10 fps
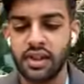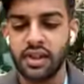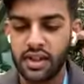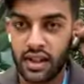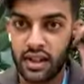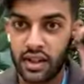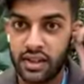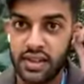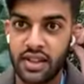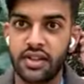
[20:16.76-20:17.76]
think that I
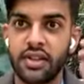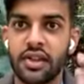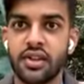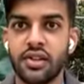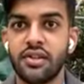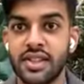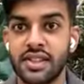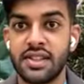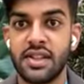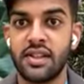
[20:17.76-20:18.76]
think
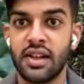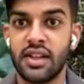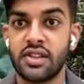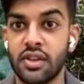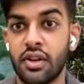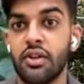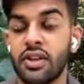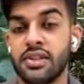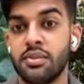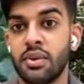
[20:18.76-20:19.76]
university as a whole
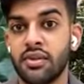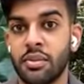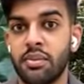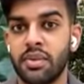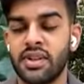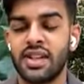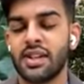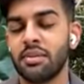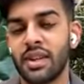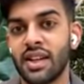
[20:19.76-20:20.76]
is more of a, is like
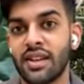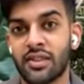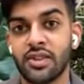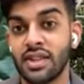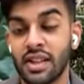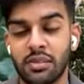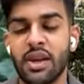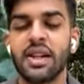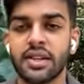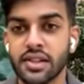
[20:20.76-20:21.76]
I told you, it's like a
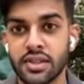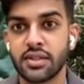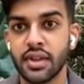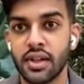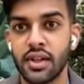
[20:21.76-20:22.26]
package, right?